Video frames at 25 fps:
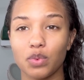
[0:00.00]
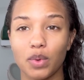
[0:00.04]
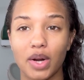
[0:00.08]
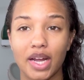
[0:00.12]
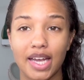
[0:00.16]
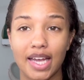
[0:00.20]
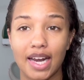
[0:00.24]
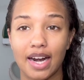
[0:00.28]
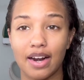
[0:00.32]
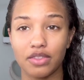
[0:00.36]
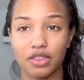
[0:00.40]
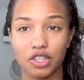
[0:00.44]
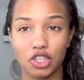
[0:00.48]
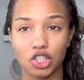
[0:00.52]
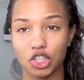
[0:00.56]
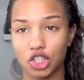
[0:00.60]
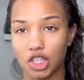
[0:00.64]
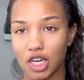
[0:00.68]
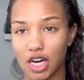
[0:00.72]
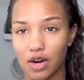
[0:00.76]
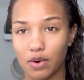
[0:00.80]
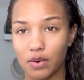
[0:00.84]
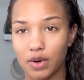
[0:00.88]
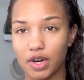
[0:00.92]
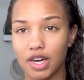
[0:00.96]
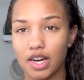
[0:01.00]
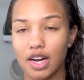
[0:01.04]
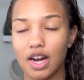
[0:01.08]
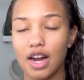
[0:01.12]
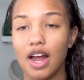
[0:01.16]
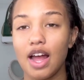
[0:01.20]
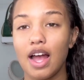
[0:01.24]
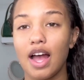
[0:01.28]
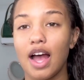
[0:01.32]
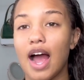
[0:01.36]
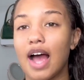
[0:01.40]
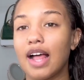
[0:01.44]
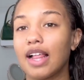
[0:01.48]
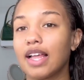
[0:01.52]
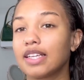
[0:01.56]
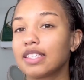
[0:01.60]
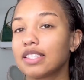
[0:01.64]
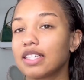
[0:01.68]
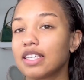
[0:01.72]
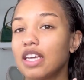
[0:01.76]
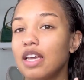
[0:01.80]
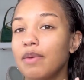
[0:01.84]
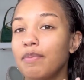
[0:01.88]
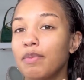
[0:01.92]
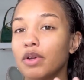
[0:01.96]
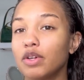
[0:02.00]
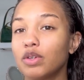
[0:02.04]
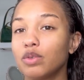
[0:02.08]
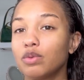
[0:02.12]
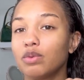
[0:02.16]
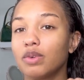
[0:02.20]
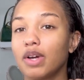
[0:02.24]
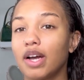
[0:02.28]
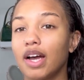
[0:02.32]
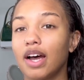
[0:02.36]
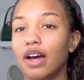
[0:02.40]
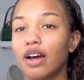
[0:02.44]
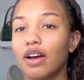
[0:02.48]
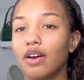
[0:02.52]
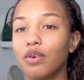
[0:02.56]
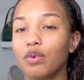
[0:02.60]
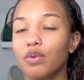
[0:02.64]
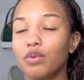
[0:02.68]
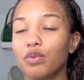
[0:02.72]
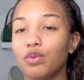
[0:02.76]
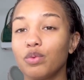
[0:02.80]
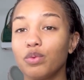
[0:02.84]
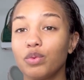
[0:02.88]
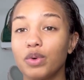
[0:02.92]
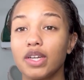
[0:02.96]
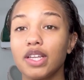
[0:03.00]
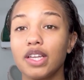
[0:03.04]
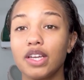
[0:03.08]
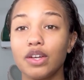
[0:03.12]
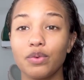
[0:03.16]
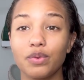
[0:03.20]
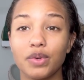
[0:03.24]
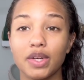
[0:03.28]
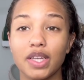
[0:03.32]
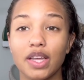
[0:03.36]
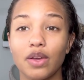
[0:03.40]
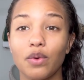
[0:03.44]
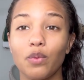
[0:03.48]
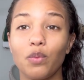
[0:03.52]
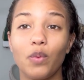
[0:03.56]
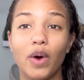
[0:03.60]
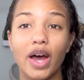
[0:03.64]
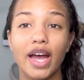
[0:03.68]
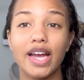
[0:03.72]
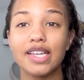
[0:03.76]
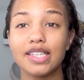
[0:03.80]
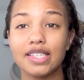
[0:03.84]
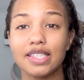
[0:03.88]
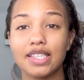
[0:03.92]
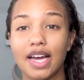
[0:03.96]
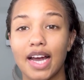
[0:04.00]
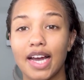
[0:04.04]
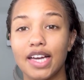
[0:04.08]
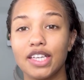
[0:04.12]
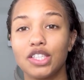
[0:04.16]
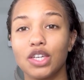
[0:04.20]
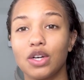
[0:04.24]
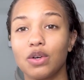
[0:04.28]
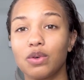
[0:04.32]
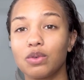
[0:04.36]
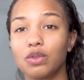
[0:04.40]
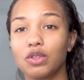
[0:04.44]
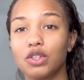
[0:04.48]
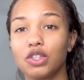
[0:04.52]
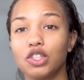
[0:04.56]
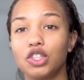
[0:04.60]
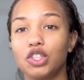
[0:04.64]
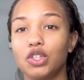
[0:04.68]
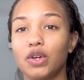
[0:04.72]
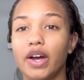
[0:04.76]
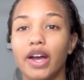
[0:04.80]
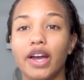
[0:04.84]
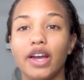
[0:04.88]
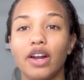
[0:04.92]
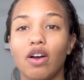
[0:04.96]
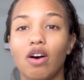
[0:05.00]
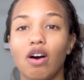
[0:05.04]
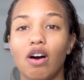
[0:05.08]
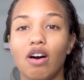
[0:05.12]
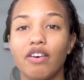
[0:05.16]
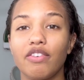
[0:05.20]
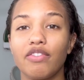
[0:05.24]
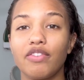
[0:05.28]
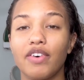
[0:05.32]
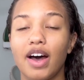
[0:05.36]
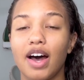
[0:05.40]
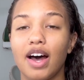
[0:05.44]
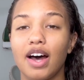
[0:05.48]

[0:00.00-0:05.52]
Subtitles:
when I get out the shower, I like to keep it really wet. I don't dry it off.